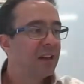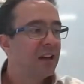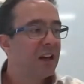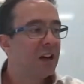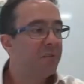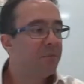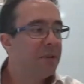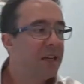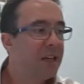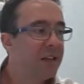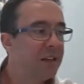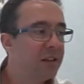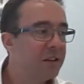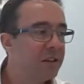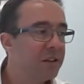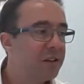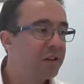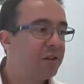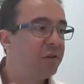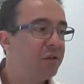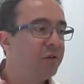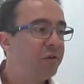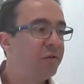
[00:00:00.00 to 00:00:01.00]
a means
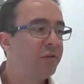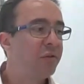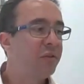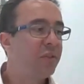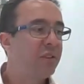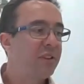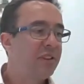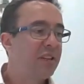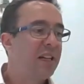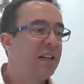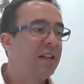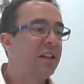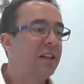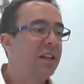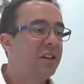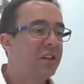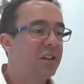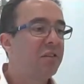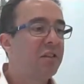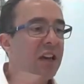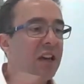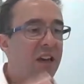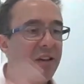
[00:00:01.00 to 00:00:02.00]
of telling us
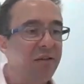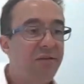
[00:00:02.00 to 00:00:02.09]
okay